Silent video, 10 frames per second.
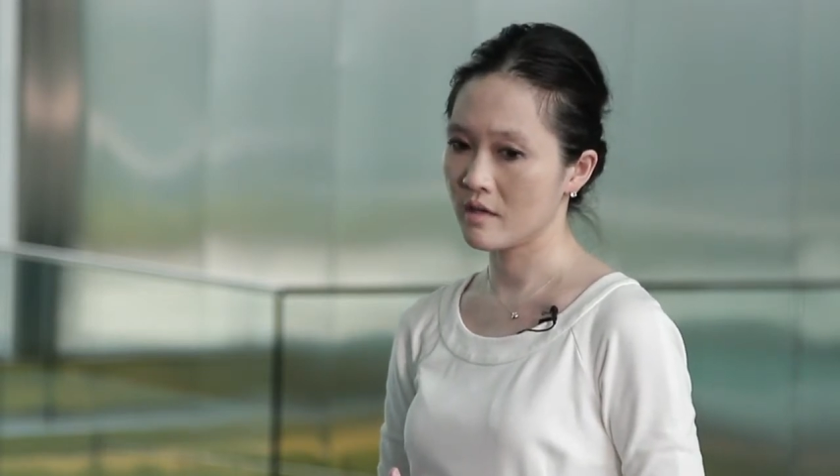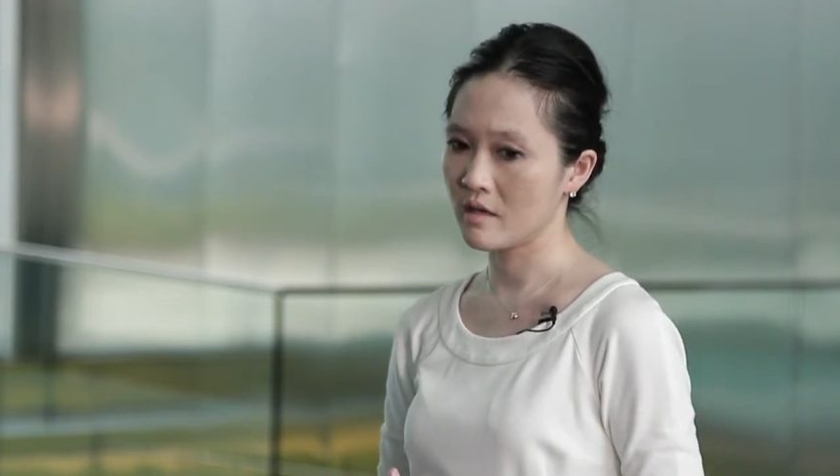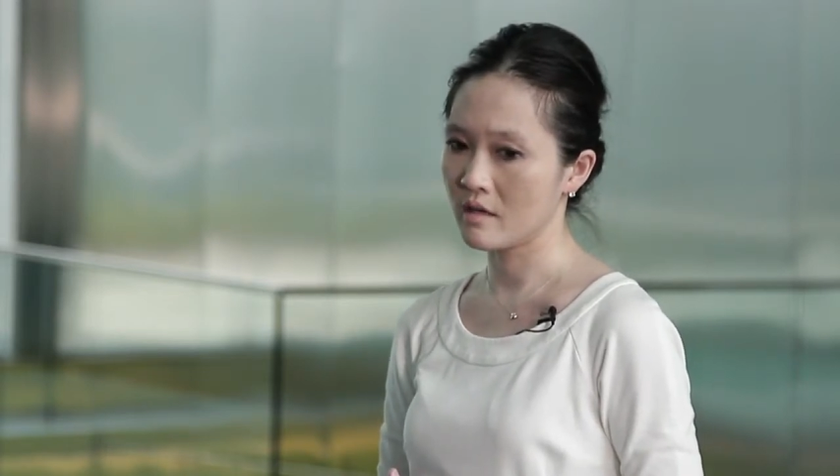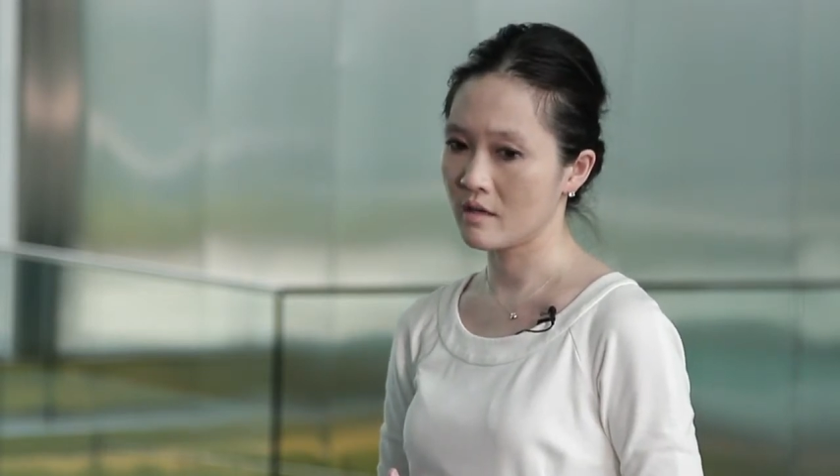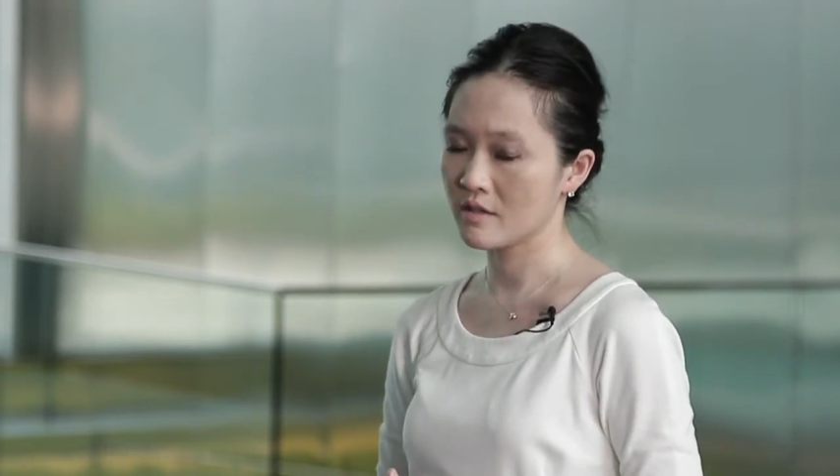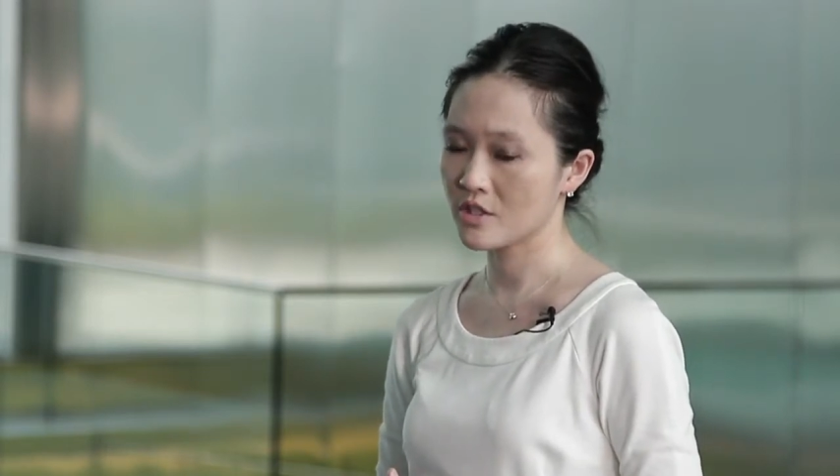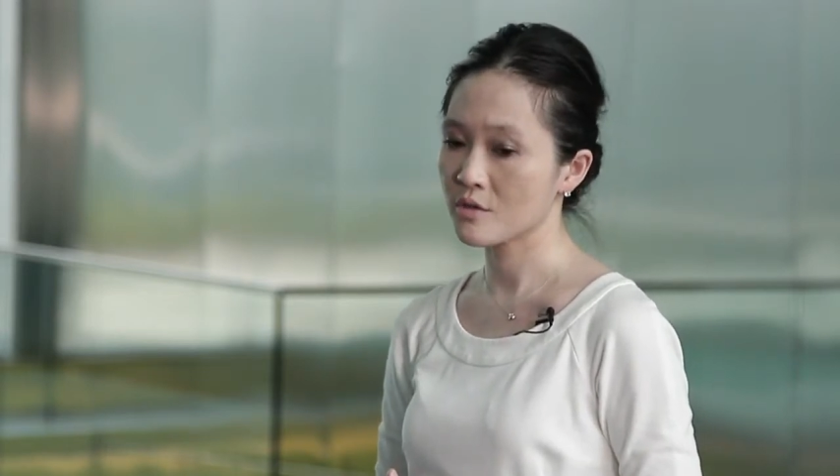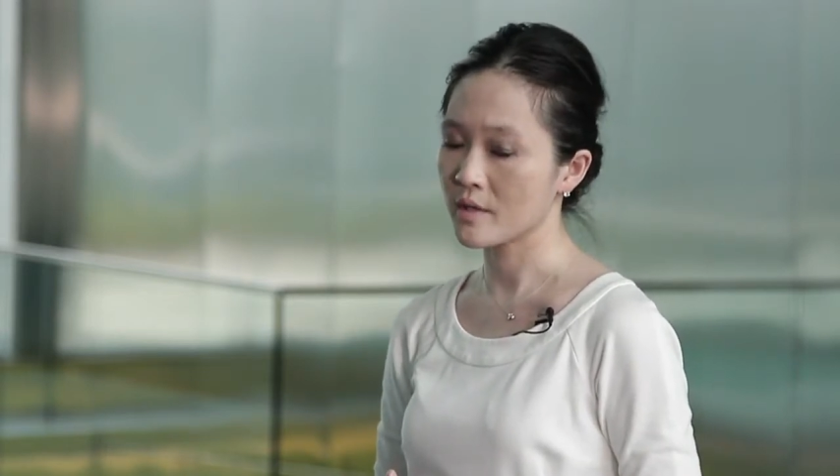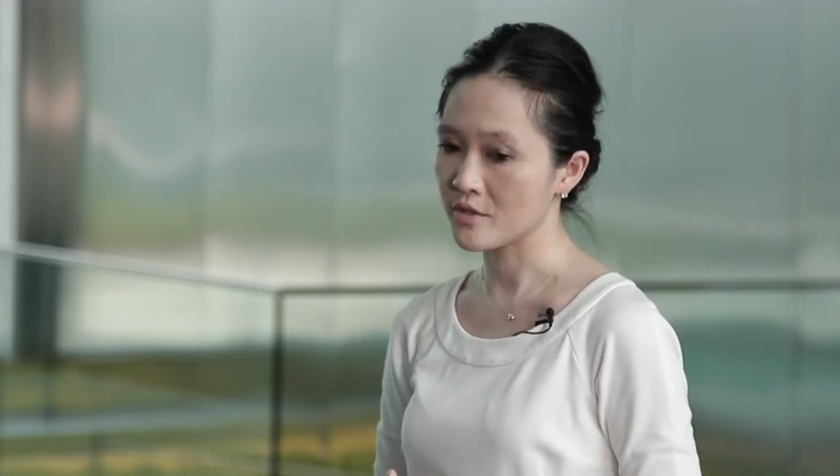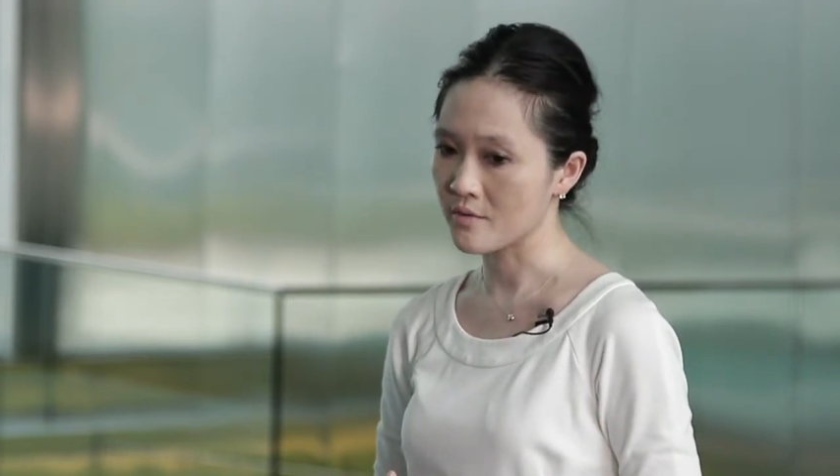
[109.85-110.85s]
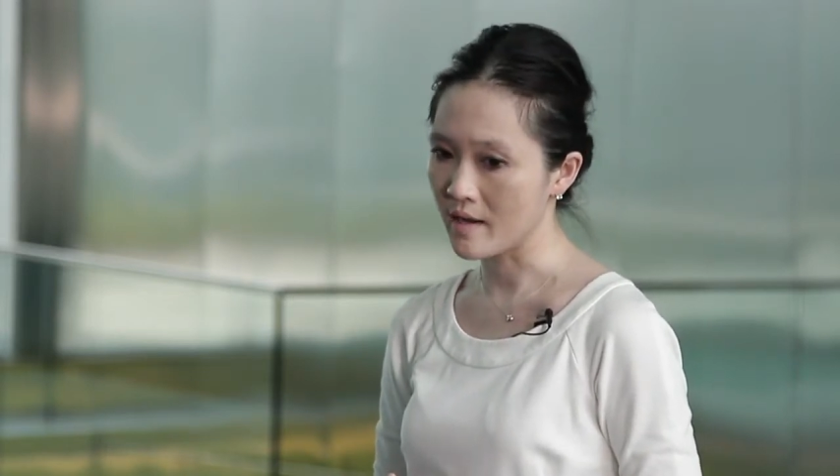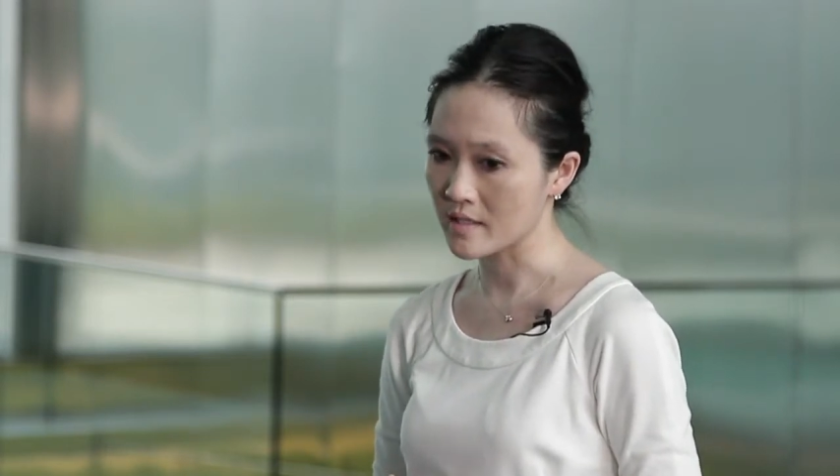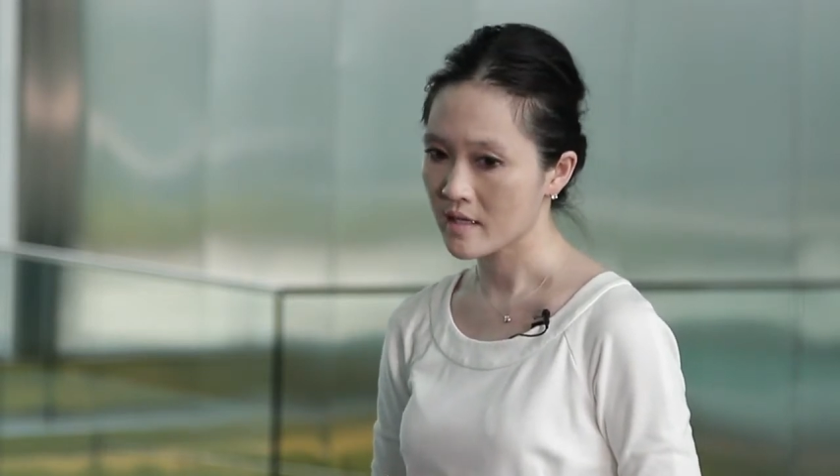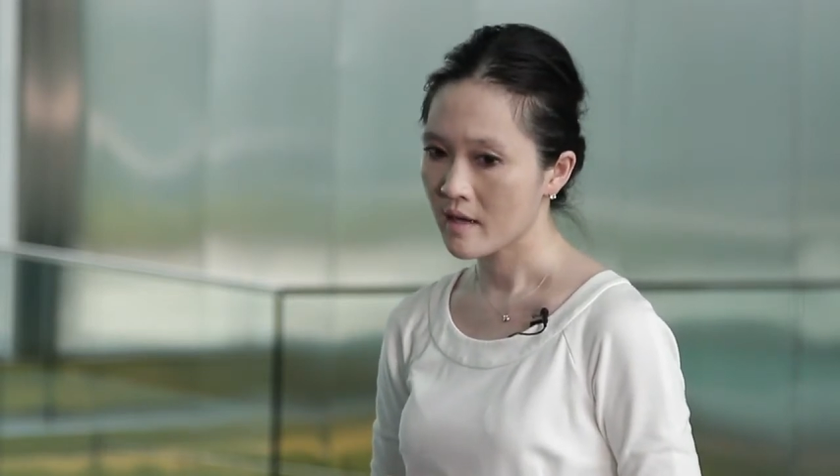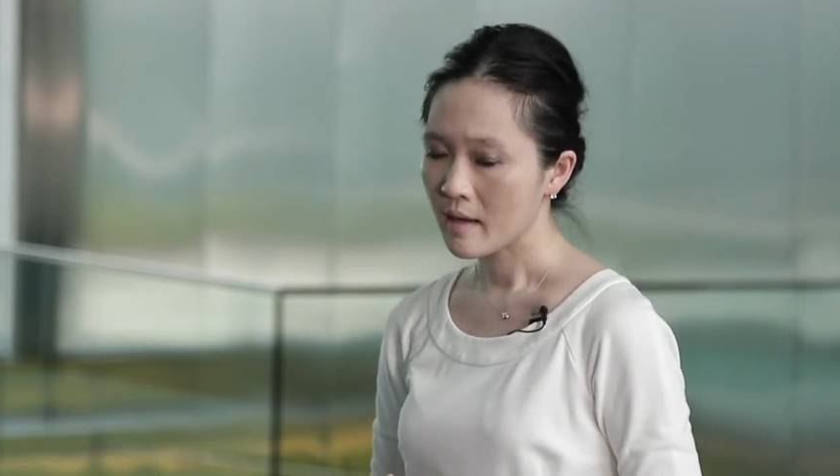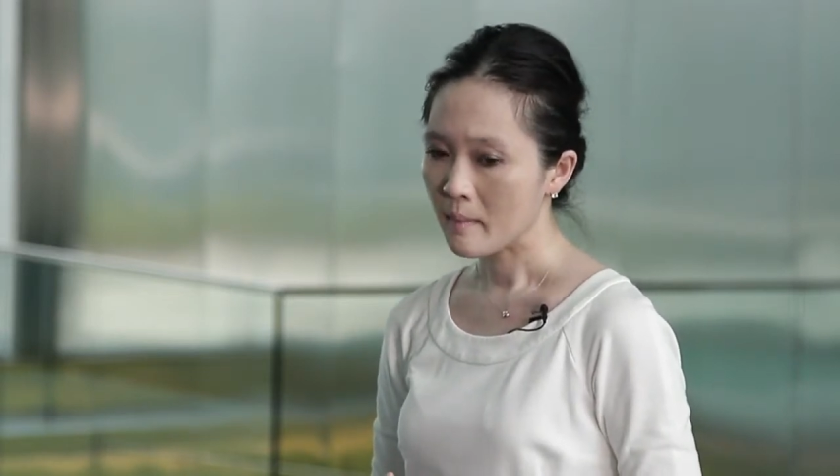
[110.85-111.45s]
uh, to address